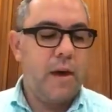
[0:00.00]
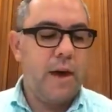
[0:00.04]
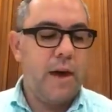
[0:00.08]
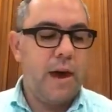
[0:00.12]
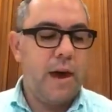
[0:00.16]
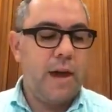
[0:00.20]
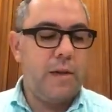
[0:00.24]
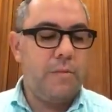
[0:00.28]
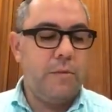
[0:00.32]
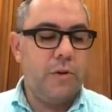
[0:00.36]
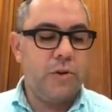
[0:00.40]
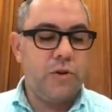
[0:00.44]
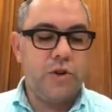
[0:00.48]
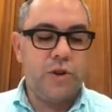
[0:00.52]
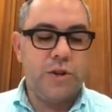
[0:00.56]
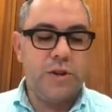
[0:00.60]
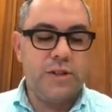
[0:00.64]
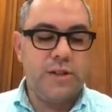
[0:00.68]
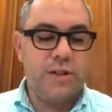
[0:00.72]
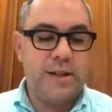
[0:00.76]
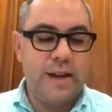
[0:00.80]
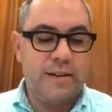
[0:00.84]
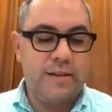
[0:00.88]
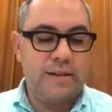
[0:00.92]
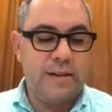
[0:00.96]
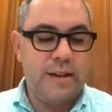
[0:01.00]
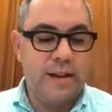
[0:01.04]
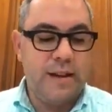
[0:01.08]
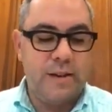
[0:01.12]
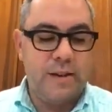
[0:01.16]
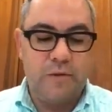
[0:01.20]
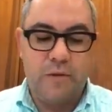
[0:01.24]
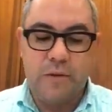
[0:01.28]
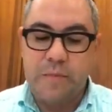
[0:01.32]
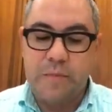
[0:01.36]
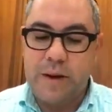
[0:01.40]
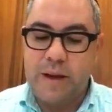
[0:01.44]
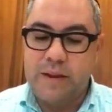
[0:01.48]
And Moshe says in
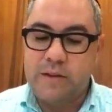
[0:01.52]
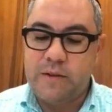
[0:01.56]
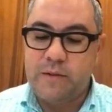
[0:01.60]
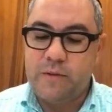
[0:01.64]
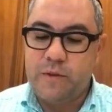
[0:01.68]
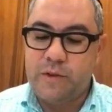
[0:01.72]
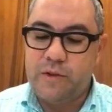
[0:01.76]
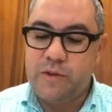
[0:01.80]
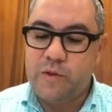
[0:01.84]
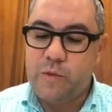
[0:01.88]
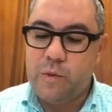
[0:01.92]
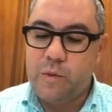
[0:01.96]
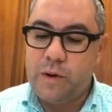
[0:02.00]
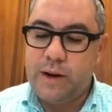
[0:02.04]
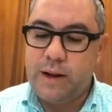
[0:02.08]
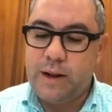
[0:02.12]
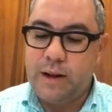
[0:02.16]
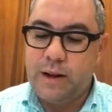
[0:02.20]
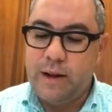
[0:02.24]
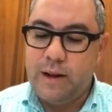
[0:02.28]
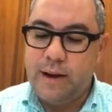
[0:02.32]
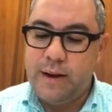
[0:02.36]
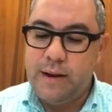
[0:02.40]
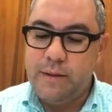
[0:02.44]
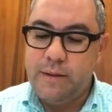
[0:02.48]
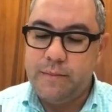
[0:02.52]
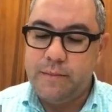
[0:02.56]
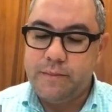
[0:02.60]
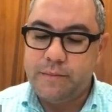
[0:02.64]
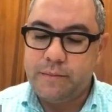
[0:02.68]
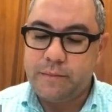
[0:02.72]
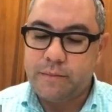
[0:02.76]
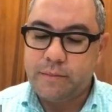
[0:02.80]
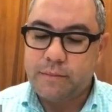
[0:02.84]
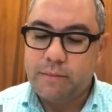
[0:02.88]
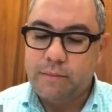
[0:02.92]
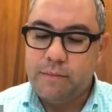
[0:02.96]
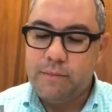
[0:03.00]
response to verse 29,
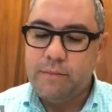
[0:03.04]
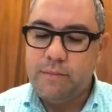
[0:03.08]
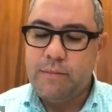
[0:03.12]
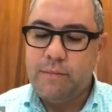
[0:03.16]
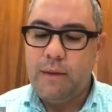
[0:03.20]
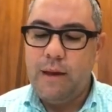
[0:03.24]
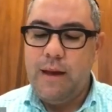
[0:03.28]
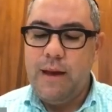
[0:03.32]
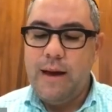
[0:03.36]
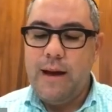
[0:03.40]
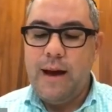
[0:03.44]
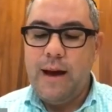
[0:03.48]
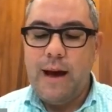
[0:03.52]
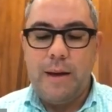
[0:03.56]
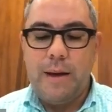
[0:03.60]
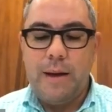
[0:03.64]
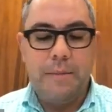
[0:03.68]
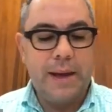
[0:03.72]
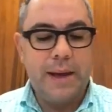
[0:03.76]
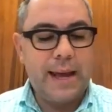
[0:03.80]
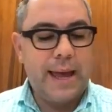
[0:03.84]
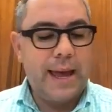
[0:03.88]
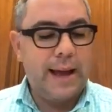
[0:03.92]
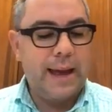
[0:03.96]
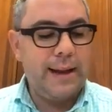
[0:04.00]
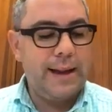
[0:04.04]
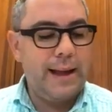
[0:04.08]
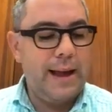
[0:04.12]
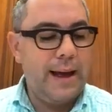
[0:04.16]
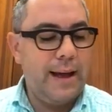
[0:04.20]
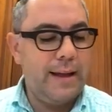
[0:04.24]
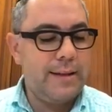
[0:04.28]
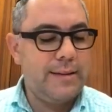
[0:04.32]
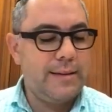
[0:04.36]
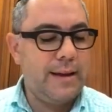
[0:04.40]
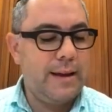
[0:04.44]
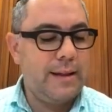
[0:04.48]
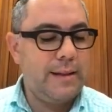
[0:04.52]
Hamakane
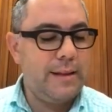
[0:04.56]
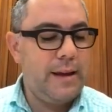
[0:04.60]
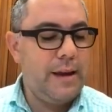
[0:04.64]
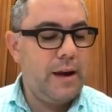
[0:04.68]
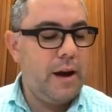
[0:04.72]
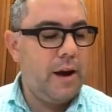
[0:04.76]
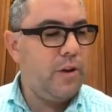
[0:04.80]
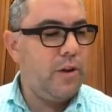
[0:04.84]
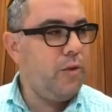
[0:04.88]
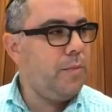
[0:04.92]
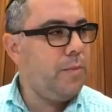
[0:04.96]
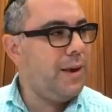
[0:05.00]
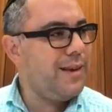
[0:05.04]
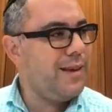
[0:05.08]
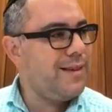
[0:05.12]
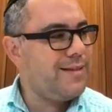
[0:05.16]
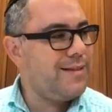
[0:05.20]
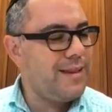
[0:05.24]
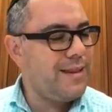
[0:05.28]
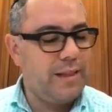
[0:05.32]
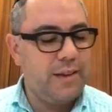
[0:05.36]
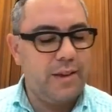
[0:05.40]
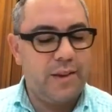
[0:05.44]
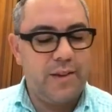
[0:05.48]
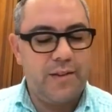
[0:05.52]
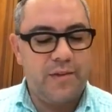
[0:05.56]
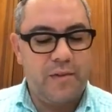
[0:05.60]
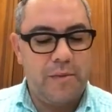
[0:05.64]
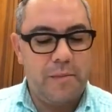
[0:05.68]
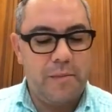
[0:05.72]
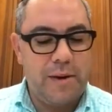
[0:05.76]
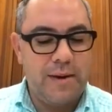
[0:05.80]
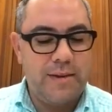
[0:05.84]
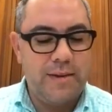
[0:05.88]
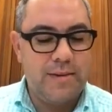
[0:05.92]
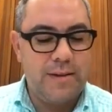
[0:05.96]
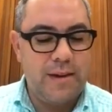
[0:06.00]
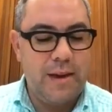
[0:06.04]
Atali, are you being zealous for
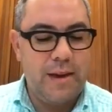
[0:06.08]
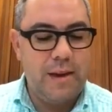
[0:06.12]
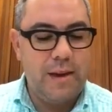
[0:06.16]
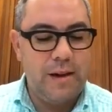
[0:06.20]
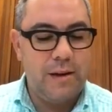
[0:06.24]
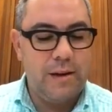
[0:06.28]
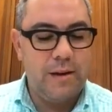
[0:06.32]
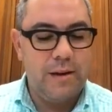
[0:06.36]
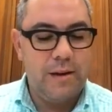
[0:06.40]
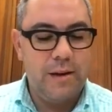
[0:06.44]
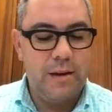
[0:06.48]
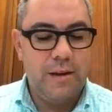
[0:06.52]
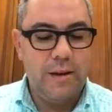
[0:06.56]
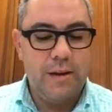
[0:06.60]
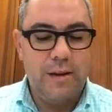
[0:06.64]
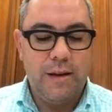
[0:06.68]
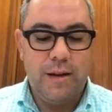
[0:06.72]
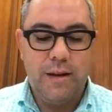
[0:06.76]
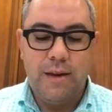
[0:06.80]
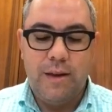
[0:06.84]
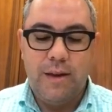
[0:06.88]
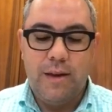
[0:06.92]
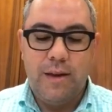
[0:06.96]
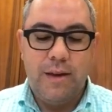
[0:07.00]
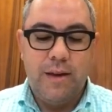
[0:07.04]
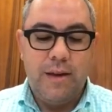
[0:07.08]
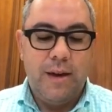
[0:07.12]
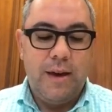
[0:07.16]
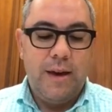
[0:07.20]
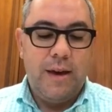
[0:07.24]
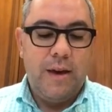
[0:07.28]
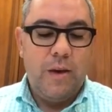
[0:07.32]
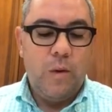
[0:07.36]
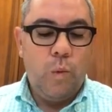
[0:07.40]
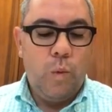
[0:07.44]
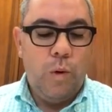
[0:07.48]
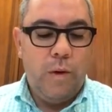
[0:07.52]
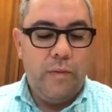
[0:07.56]
my sake?
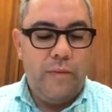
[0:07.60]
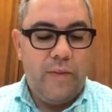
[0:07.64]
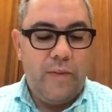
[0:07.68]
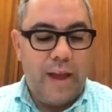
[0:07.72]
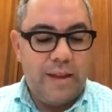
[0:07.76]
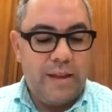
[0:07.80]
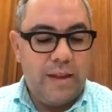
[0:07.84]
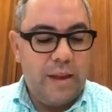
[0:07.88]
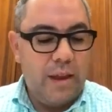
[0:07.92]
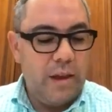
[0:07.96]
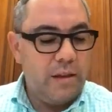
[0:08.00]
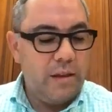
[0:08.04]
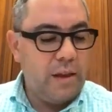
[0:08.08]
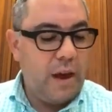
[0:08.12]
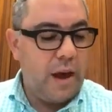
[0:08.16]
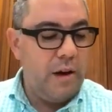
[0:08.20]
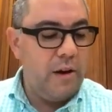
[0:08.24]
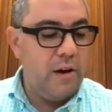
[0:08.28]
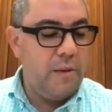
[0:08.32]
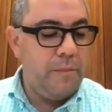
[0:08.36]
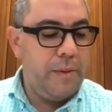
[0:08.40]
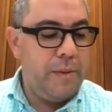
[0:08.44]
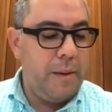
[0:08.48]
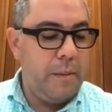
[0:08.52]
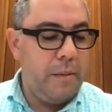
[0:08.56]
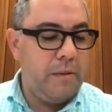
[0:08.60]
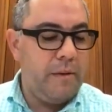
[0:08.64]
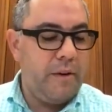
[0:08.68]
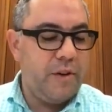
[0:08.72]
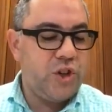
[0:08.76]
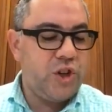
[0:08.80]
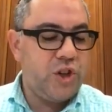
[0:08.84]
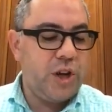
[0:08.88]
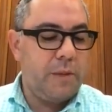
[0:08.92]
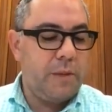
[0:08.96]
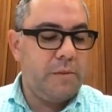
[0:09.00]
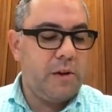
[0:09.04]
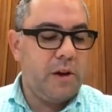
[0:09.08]
Would that the entire people of
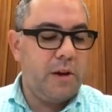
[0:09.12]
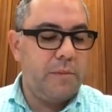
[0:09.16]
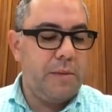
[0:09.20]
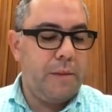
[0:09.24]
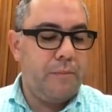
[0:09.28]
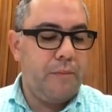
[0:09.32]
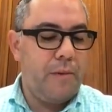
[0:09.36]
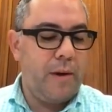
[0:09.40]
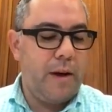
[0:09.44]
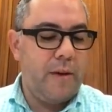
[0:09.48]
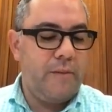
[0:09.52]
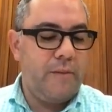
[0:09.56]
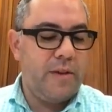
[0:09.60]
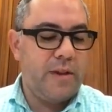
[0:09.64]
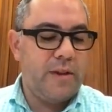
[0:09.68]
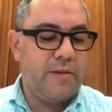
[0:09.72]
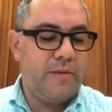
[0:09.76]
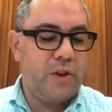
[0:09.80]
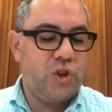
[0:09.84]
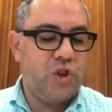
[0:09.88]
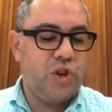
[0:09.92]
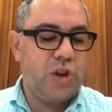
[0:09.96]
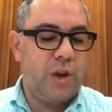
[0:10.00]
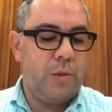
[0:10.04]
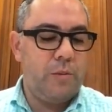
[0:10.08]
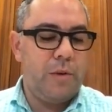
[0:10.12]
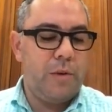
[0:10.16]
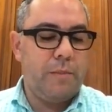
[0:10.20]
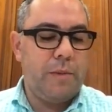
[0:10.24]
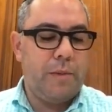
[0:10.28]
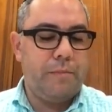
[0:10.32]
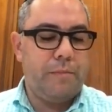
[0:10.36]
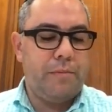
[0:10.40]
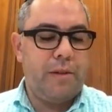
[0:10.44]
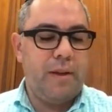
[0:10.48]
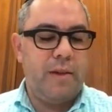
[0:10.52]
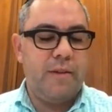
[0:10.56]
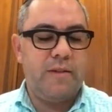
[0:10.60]
Hashem could be prophets if Hashem would
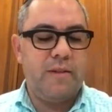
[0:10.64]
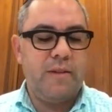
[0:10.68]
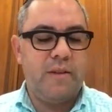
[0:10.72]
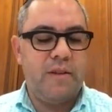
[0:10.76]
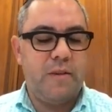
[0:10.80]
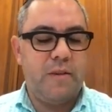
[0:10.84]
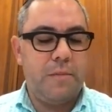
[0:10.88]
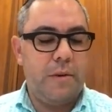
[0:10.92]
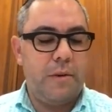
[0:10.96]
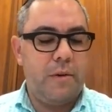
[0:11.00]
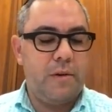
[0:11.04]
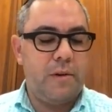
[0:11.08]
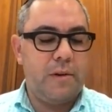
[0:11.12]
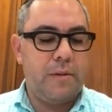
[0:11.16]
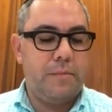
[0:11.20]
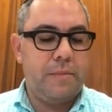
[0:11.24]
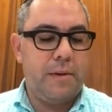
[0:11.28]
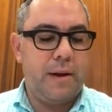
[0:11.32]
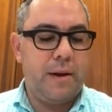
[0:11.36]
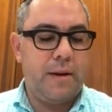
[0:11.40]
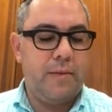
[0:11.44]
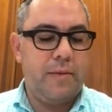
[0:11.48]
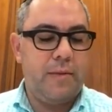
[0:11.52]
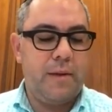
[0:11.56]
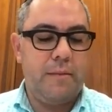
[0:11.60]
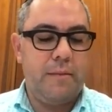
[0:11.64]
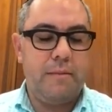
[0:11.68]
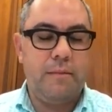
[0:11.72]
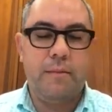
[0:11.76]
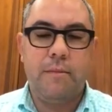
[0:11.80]
but place his spirit upon them.